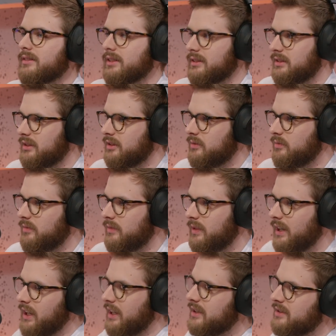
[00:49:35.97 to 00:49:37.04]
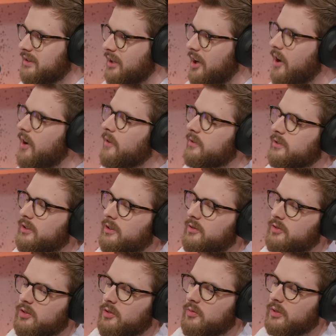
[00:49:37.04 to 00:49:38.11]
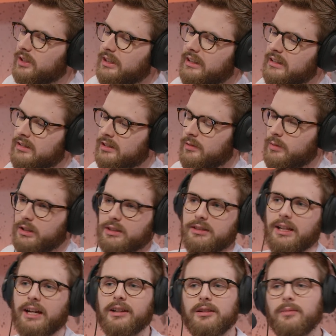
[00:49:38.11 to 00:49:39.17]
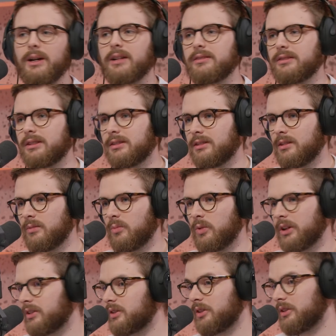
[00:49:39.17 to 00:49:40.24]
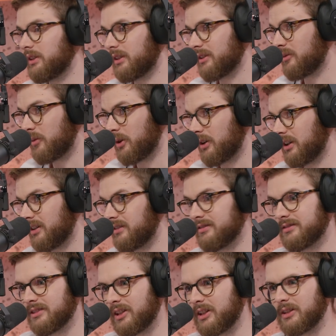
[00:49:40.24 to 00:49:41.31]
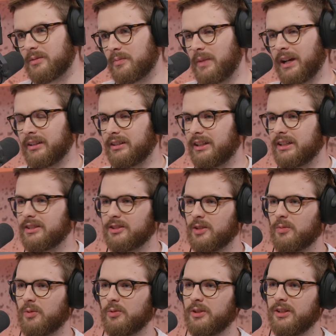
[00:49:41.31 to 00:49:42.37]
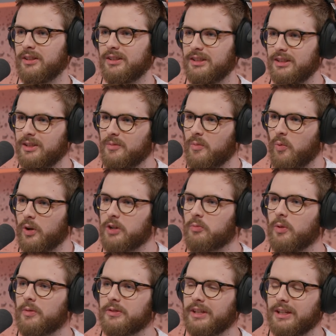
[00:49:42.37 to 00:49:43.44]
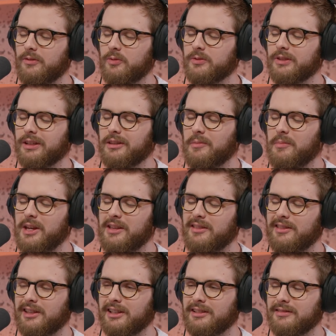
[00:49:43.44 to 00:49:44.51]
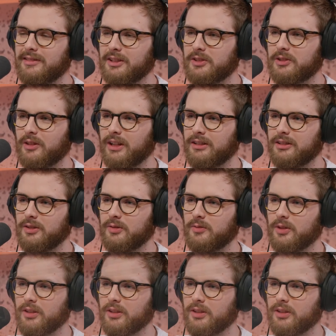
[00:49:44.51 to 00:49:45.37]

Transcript: a system, and it's also just really easy to be excited about a system when it's clearly working. You know, Mad Lions #1 in the team. What was the main thing that stood out to you,